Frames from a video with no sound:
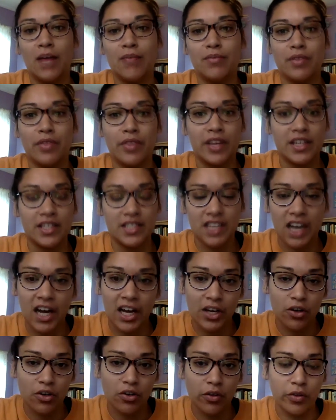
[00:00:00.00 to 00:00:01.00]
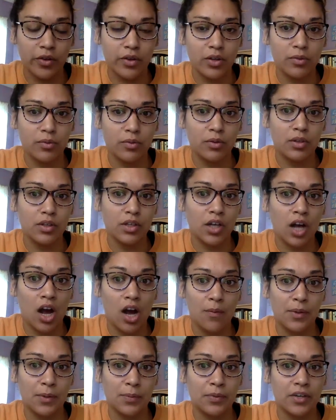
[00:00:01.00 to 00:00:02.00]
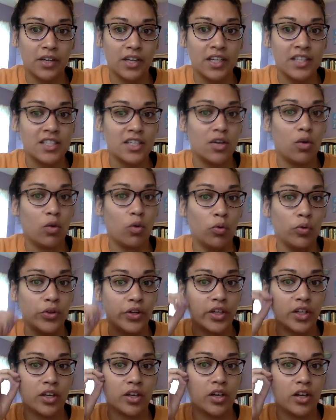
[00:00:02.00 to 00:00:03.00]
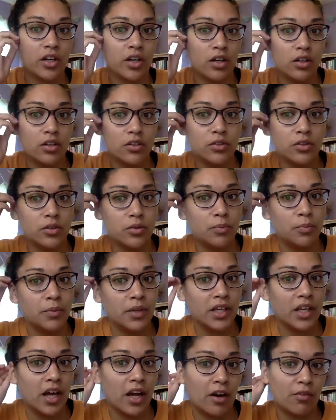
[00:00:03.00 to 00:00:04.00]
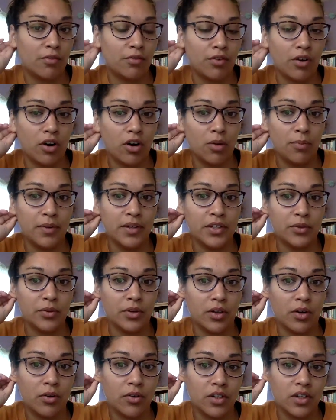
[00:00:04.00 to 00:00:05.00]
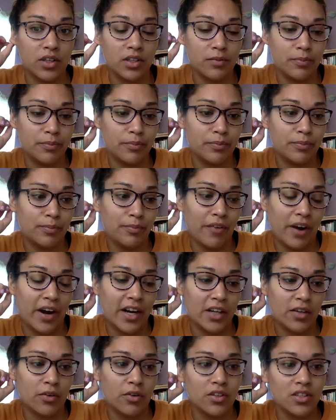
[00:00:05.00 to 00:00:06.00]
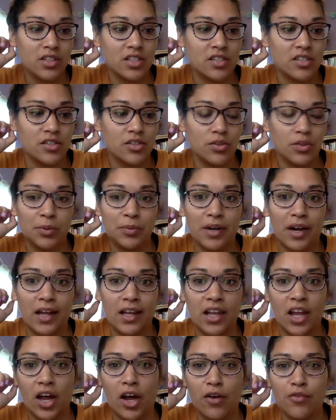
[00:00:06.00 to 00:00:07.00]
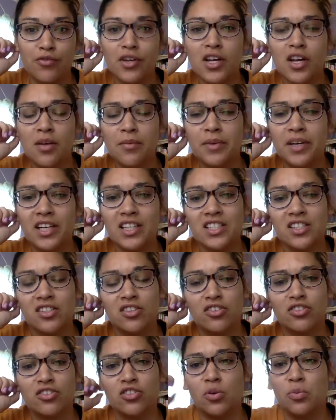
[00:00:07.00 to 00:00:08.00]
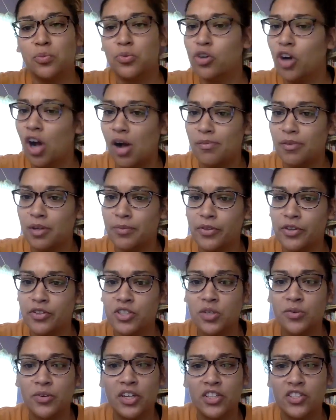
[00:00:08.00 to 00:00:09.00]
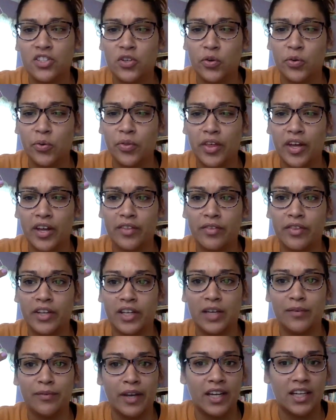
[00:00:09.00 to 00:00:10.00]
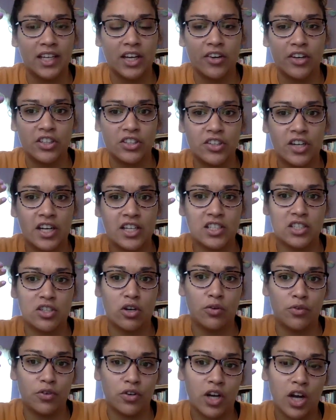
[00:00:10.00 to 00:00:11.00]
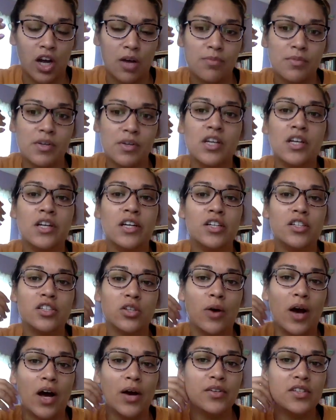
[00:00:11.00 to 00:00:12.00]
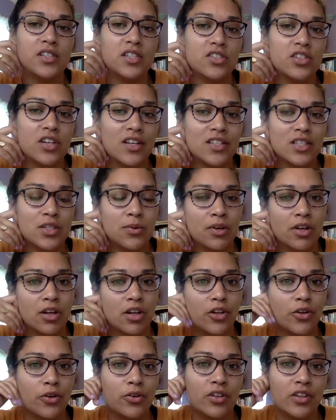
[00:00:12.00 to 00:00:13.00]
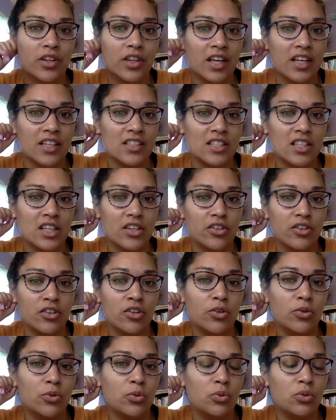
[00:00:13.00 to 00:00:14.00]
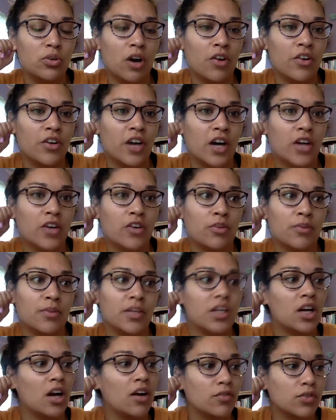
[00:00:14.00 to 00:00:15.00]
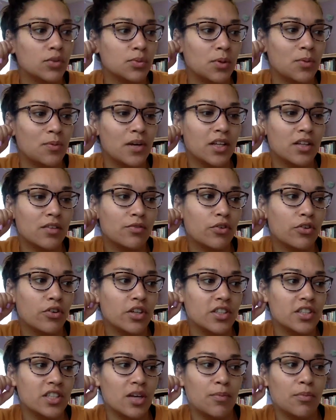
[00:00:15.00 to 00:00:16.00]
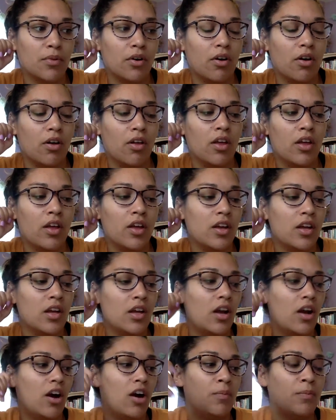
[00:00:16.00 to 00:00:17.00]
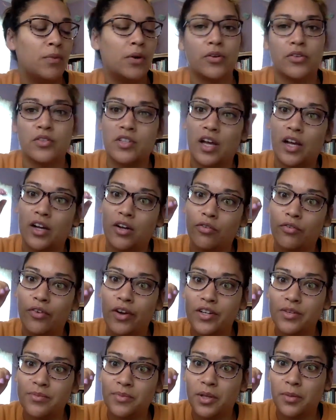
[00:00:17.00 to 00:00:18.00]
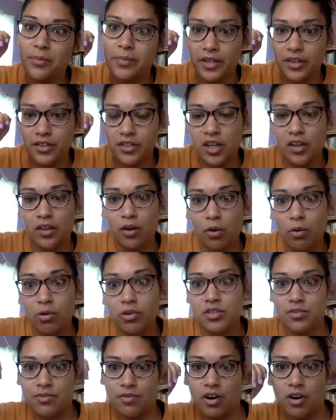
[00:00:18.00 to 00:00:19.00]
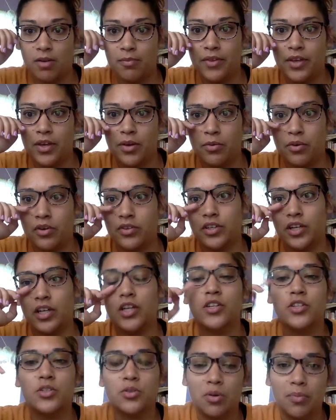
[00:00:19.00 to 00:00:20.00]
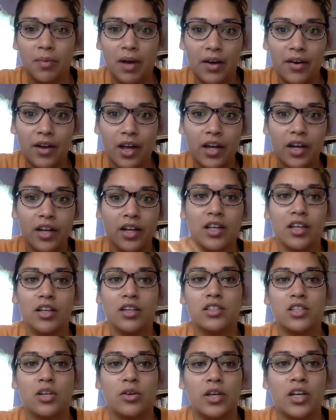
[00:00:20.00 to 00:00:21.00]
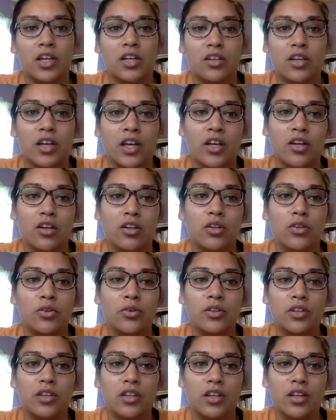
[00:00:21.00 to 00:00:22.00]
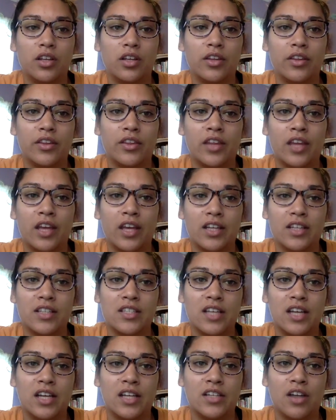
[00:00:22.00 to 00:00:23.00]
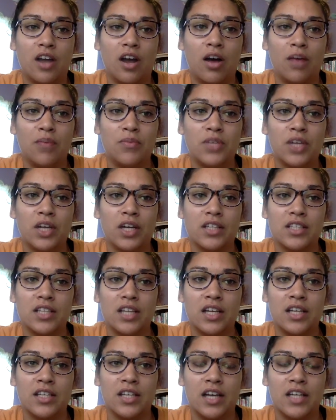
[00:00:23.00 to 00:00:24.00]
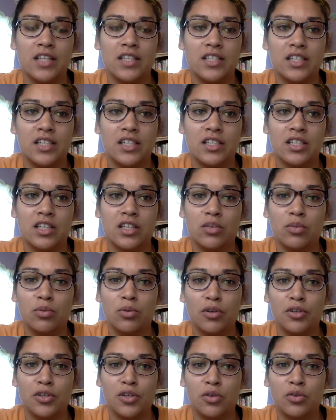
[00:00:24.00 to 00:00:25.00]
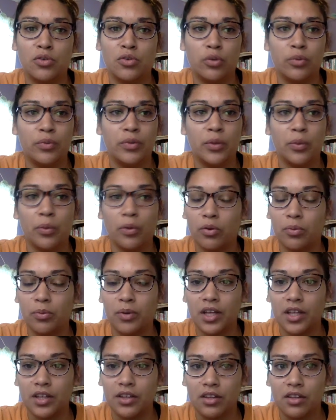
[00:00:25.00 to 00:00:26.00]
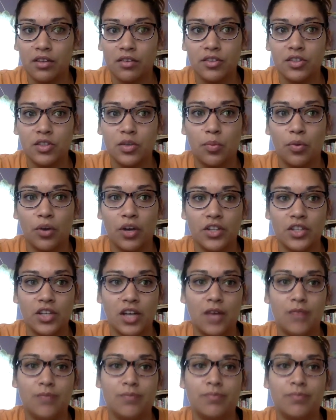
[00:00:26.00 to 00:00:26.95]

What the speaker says: the entire comic book isn't only going to include me on a farm riding horses and doing what I love, because then there's no problem, there's no issue that the main character has to overcome. So I would suggest to include things that you are not normally comfortable with. For example, a motorcycle randomly appears on the horse farm. What are you going to do about it? So include things and objects and ideas that you don't normally work with to branch out.